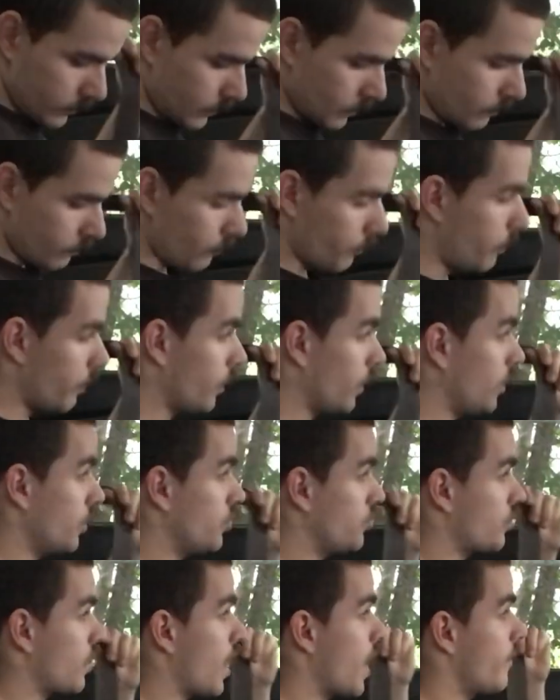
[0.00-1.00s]
And put it in
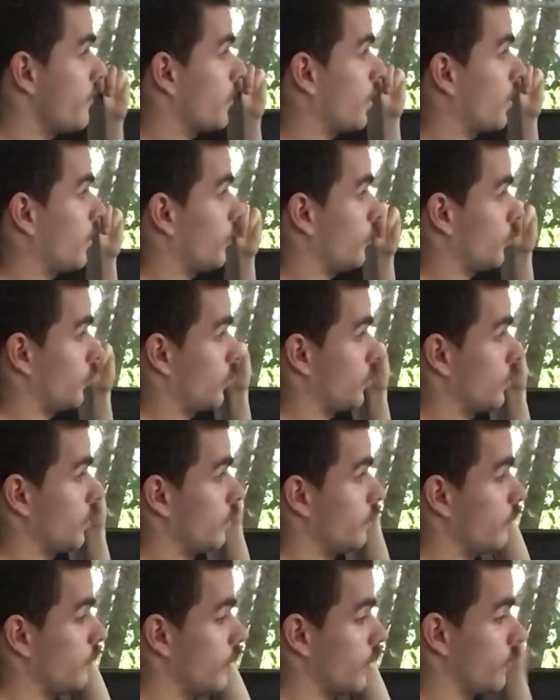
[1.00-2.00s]
drive because
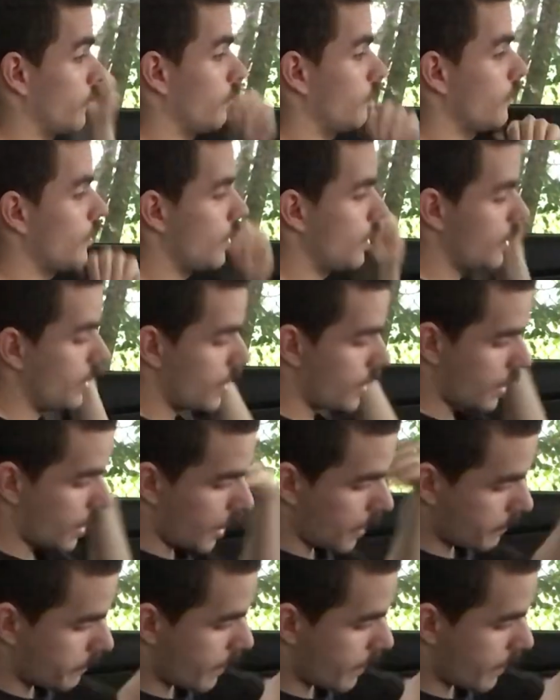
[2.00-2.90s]
I